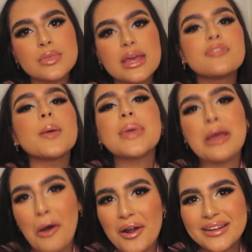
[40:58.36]
if I'm
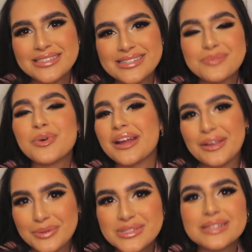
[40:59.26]
being honest in what I
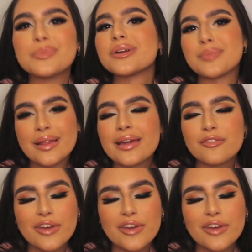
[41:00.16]
used and one of my like